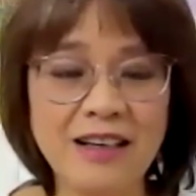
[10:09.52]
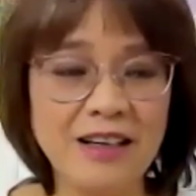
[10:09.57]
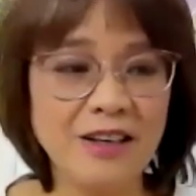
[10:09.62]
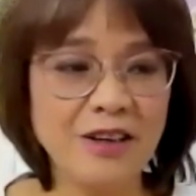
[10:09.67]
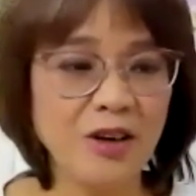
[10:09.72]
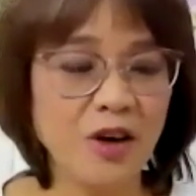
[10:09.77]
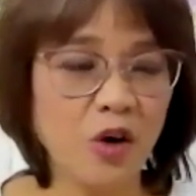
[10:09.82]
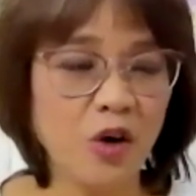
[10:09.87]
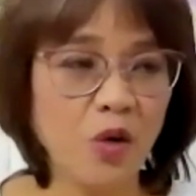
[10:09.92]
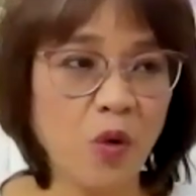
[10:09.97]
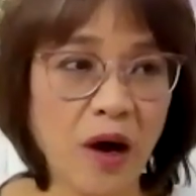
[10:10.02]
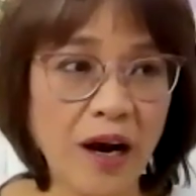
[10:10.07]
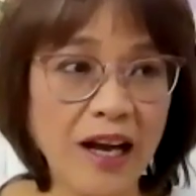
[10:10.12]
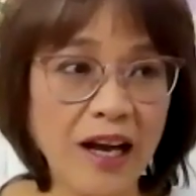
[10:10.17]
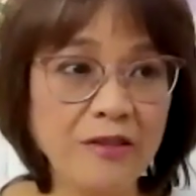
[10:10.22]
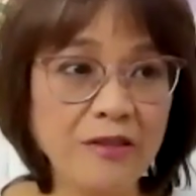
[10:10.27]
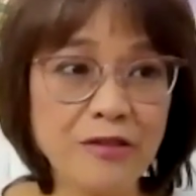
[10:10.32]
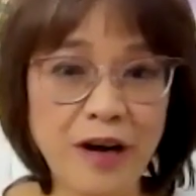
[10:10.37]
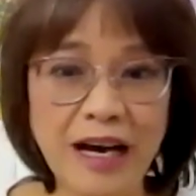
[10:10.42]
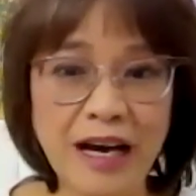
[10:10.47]

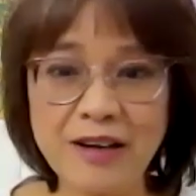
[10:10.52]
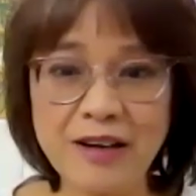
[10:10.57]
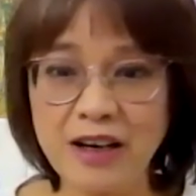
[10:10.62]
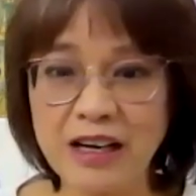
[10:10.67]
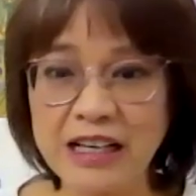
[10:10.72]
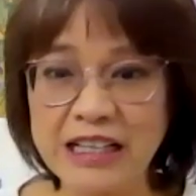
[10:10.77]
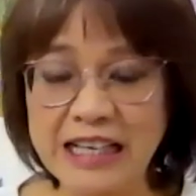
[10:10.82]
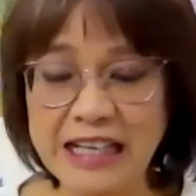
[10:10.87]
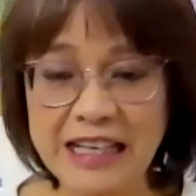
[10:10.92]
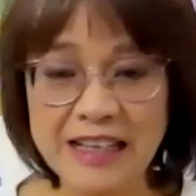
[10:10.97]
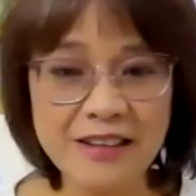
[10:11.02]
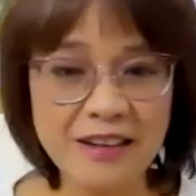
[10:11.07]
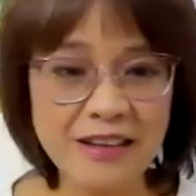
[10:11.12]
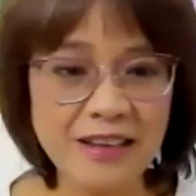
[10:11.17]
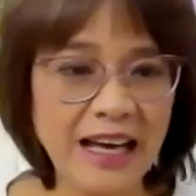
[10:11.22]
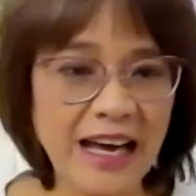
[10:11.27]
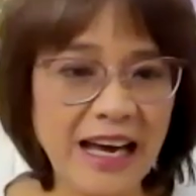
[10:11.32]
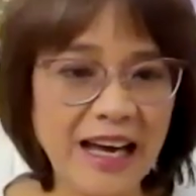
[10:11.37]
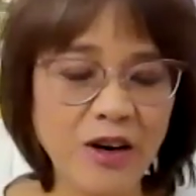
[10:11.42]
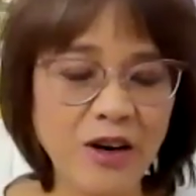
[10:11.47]
whatever in the
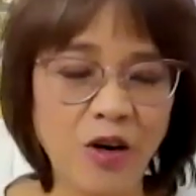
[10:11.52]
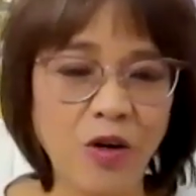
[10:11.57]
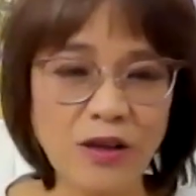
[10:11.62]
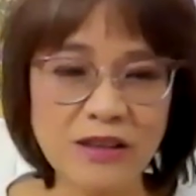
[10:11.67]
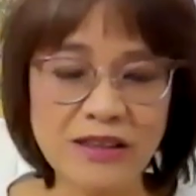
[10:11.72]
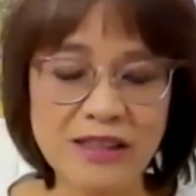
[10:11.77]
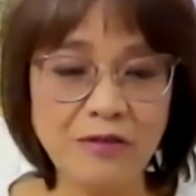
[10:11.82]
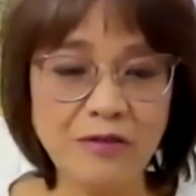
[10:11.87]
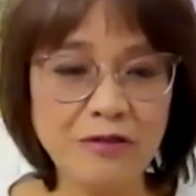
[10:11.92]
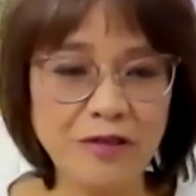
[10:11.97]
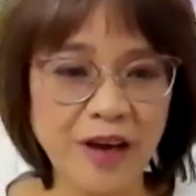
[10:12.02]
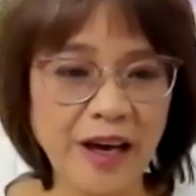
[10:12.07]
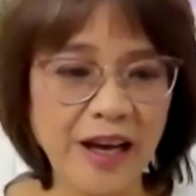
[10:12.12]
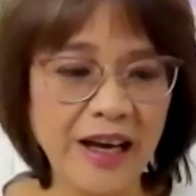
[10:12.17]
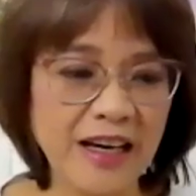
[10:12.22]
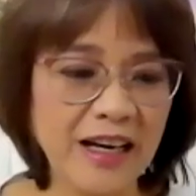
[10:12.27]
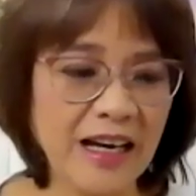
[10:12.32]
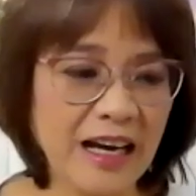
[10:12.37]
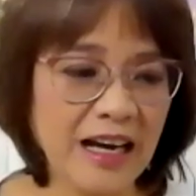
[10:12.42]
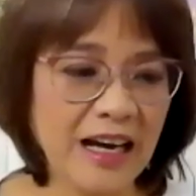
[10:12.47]
internet or
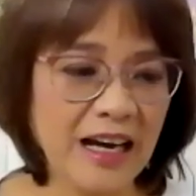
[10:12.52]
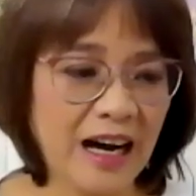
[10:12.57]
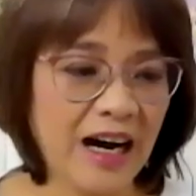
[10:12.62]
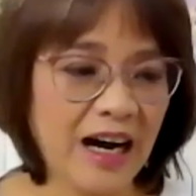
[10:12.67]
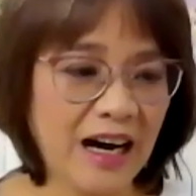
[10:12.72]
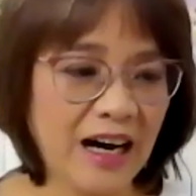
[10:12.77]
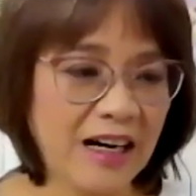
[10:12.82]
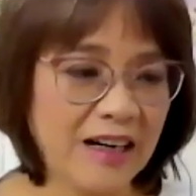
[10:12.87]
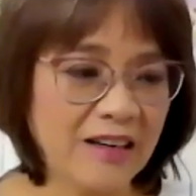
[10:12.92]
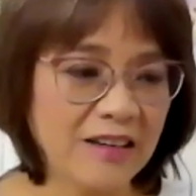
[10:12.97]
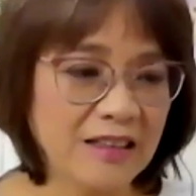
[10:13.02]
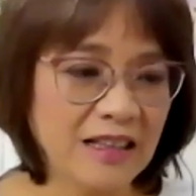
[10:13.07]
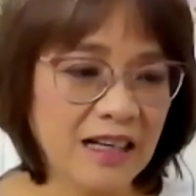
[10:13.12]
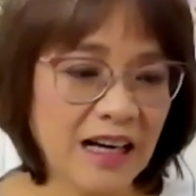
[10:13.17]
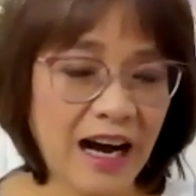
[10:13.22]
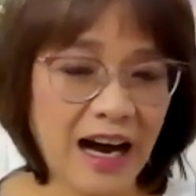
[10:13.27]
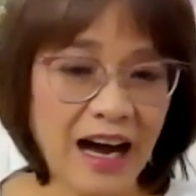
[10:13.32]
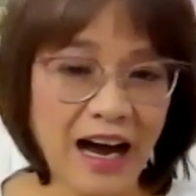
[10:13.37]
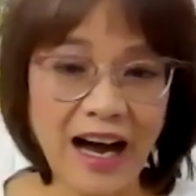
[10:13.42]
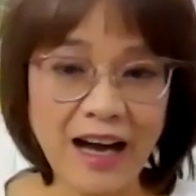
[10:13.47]
something,
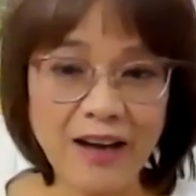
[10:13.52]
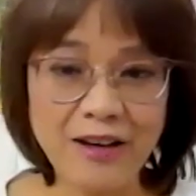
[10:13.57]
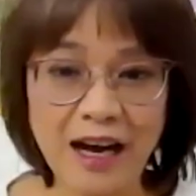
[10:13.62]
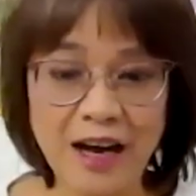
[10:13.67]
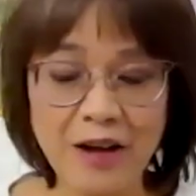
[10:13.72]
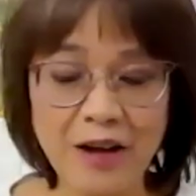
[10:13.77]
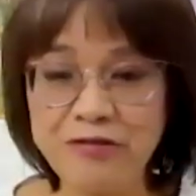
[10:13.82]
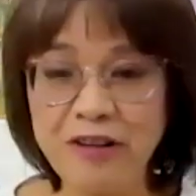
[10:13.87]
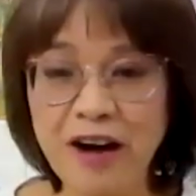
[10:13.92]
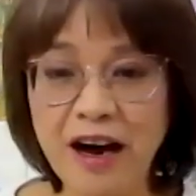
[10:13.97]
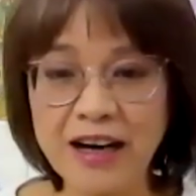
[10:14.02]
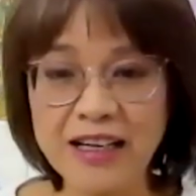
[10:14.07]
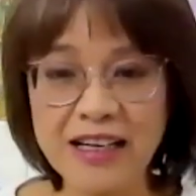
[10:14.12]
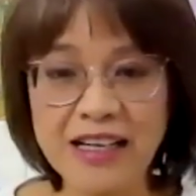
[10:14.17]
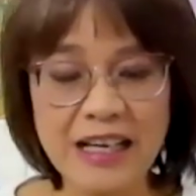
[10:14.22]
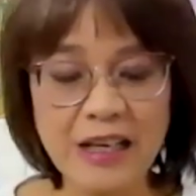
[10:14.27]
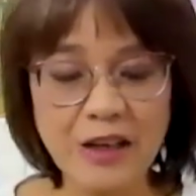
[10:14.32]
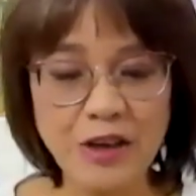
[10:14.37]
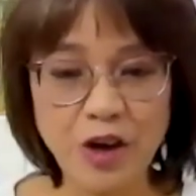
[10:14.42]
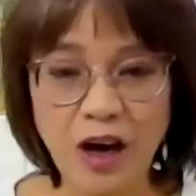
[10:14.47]
I found
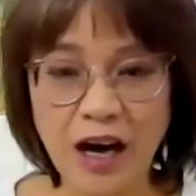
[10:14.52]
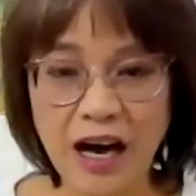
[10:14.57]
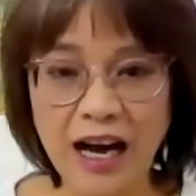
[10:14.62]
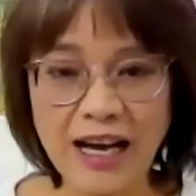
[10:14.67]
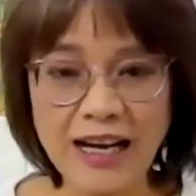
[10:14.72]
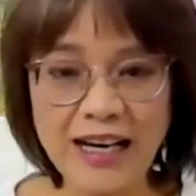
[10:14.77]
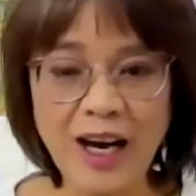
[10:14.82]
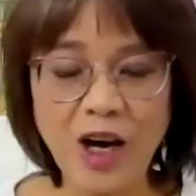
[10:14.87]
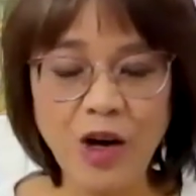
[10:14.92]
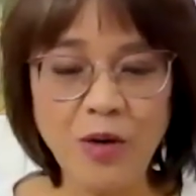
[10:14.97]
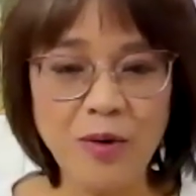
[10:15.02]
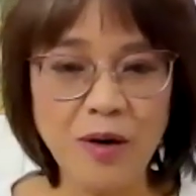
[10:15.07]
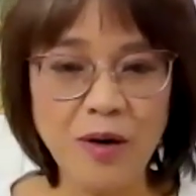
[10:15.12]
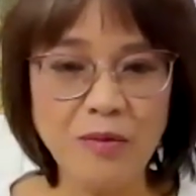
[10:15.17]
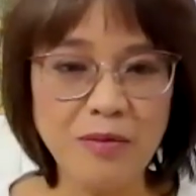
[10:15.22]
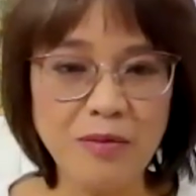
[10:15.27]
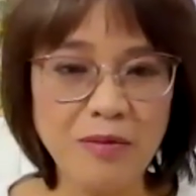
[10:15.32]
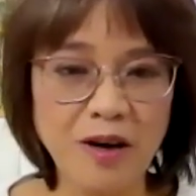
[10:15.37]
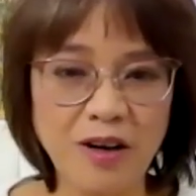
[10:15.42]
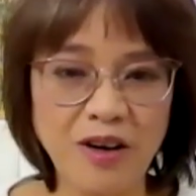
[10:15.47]
it in your art
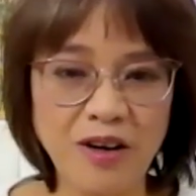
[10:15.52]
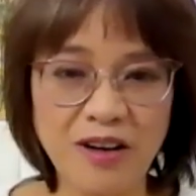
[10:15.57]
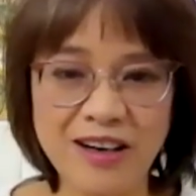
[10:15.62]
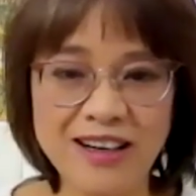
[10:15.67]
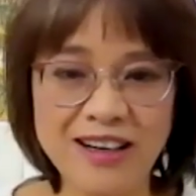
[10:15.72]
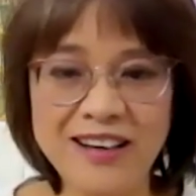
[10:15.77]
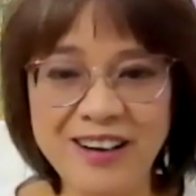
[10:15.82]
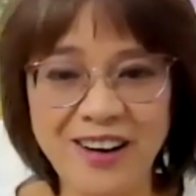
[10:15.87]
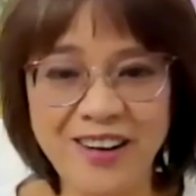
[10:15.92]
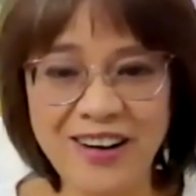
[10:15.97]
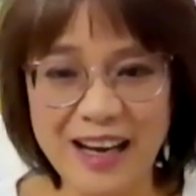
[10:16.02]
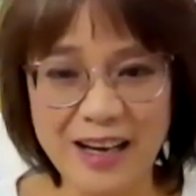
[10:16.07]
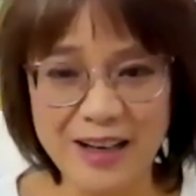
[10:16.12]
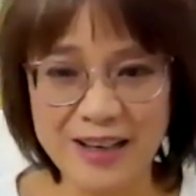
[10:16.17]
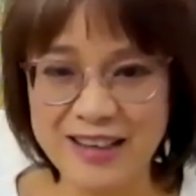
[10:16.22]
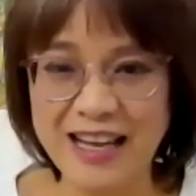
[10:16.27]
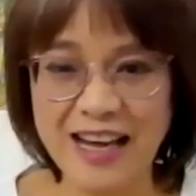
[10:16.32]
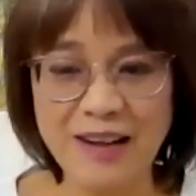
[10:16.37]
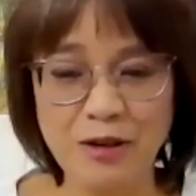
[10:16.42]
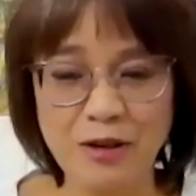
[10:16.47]
album,
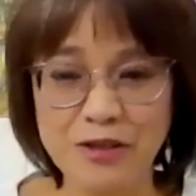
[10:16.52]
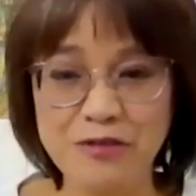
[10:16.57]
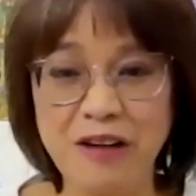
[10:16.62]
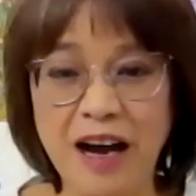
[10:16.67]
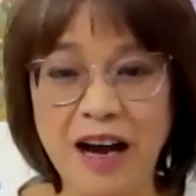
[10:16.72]
like that was